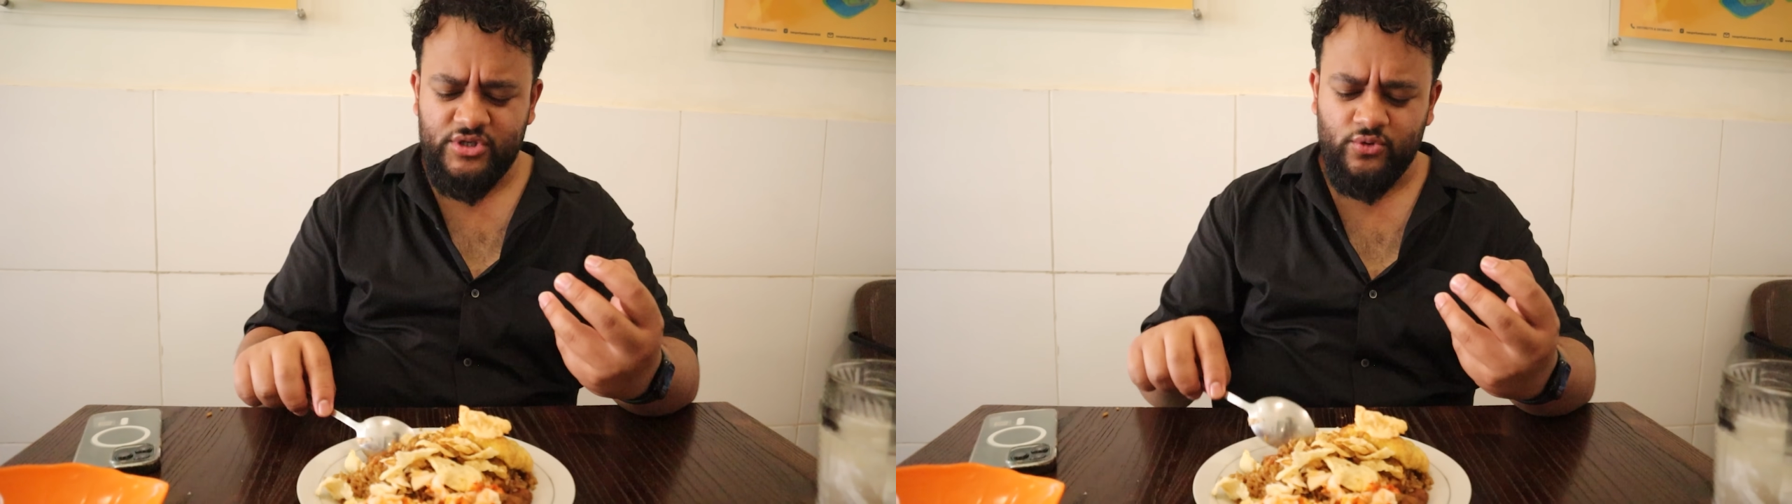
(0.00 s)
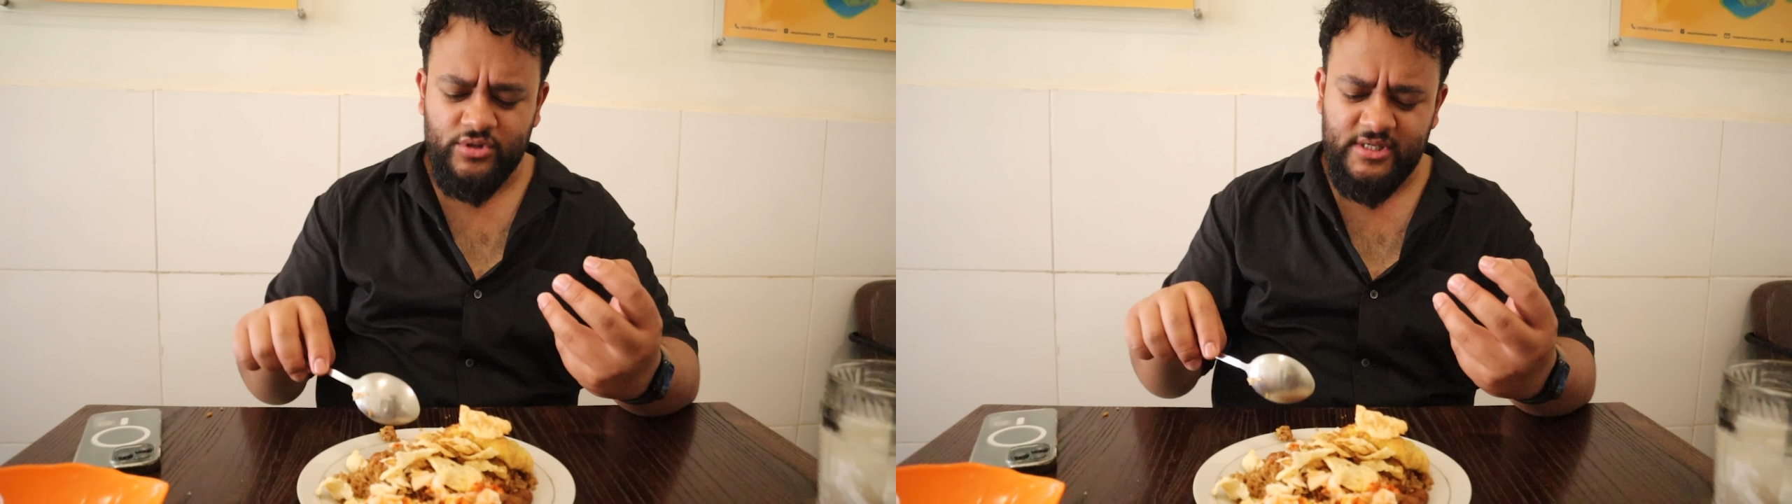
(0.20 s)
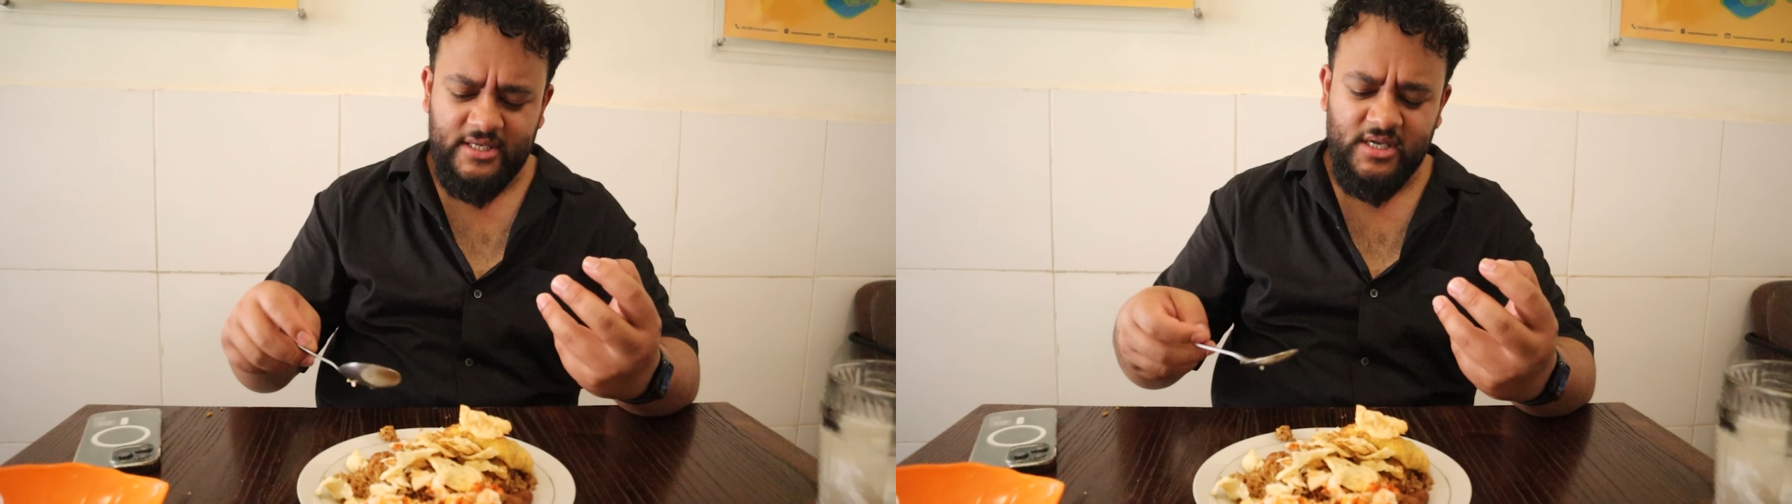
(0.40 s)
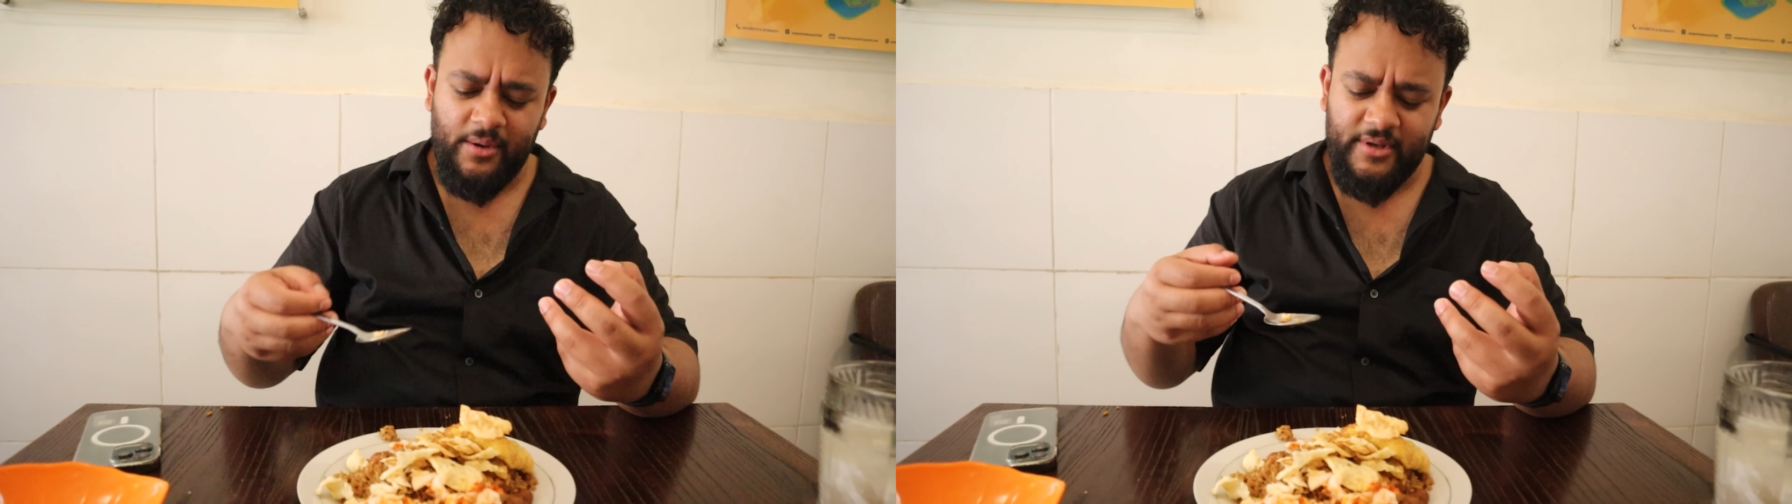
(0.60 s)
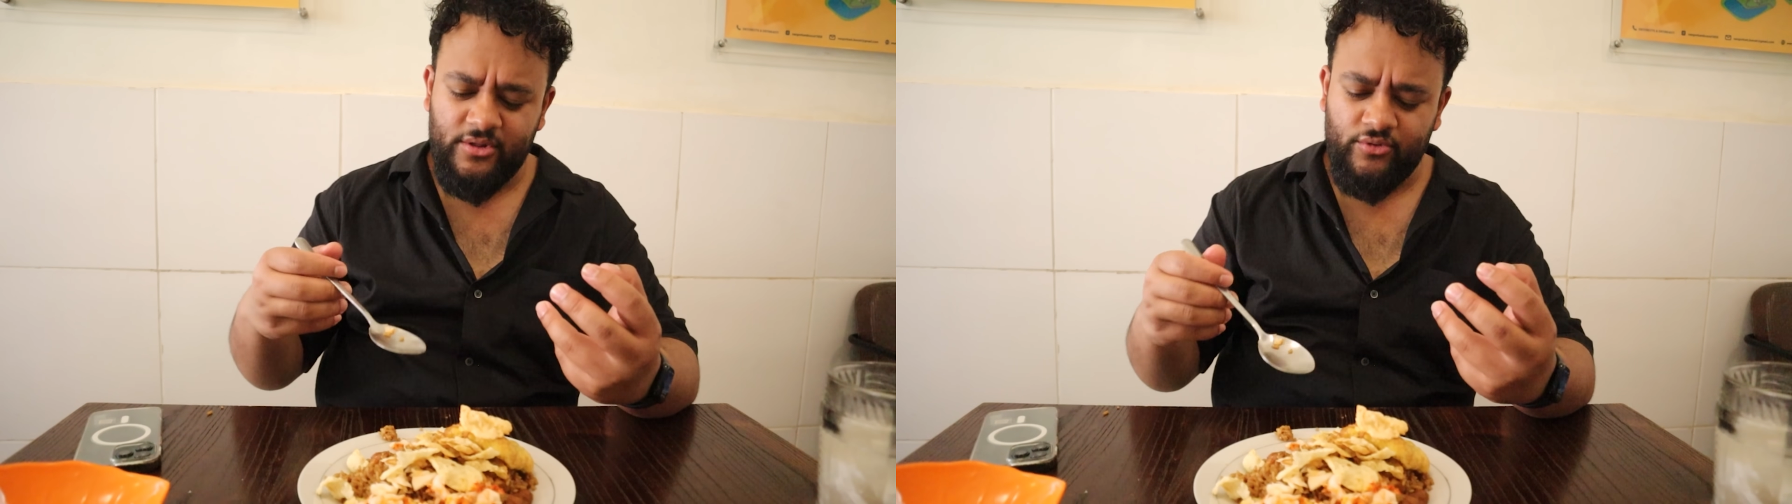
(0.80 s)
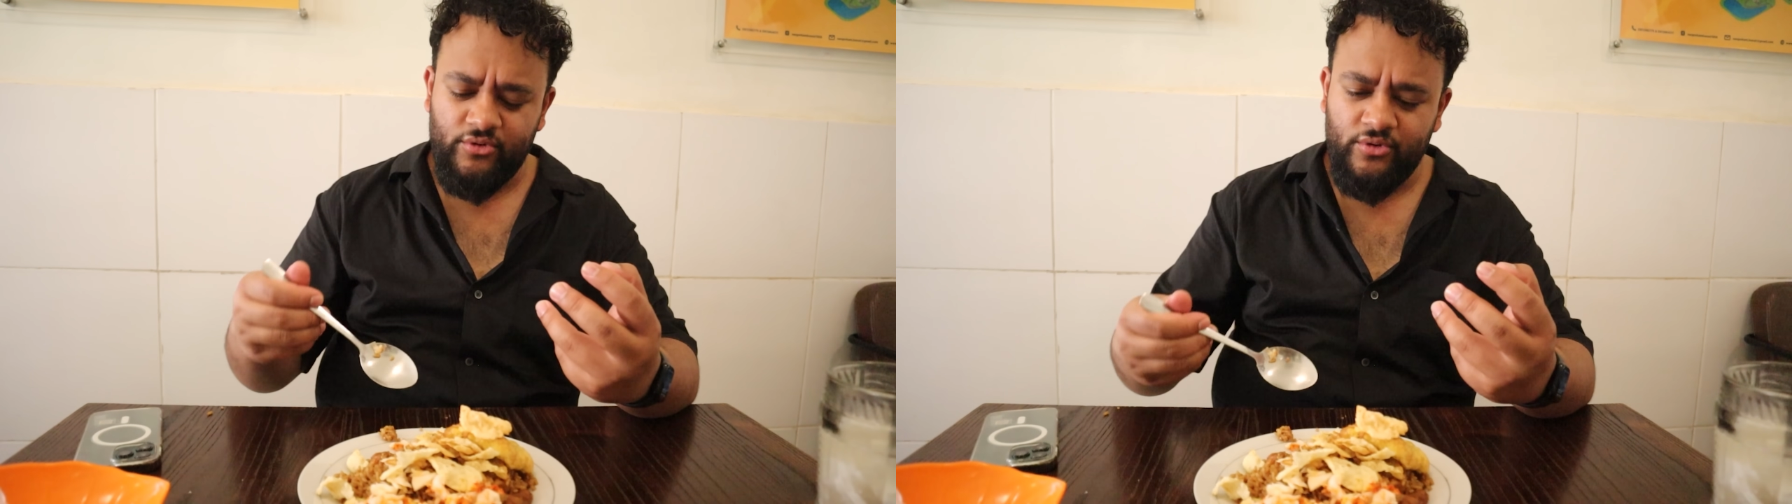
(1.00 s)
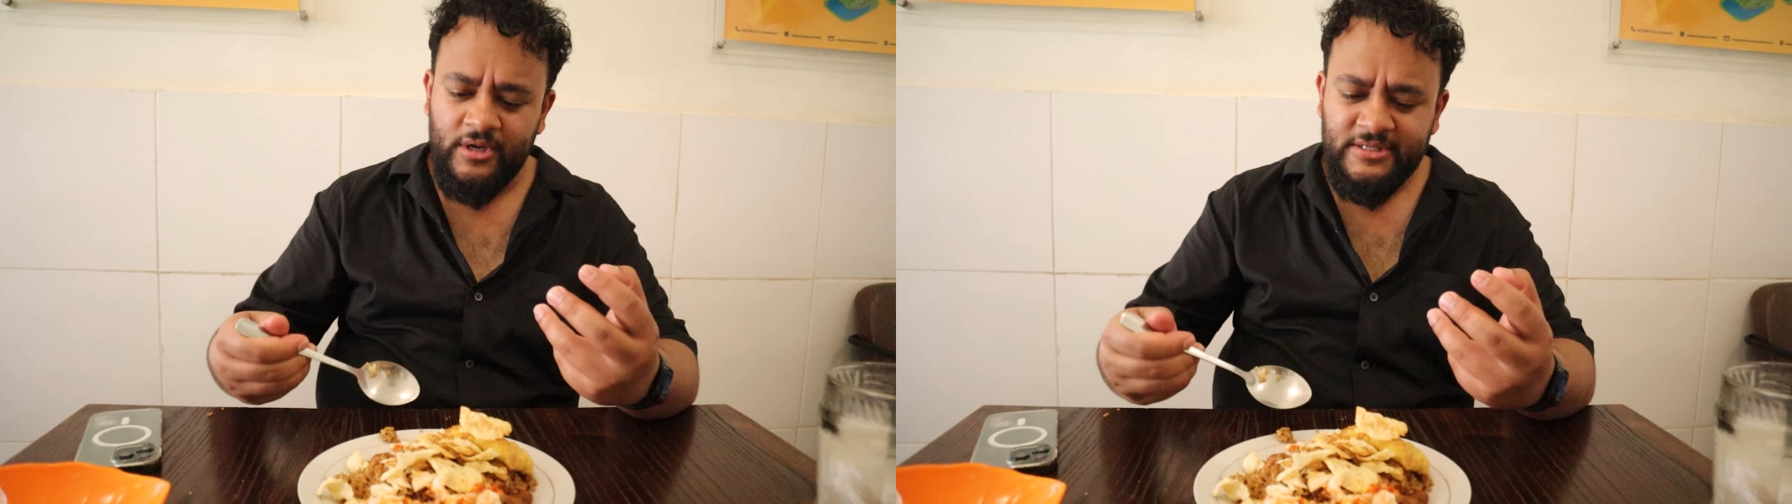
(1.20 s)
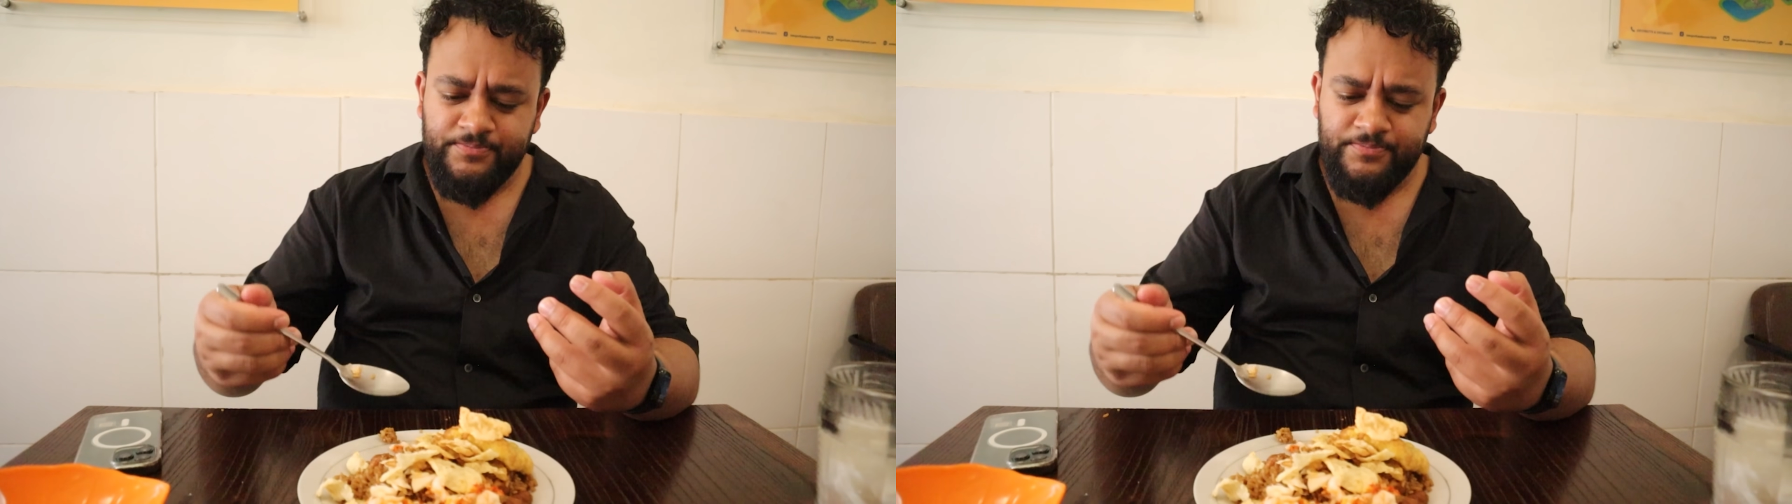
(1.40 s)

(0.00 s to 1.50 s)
sauce that's coming through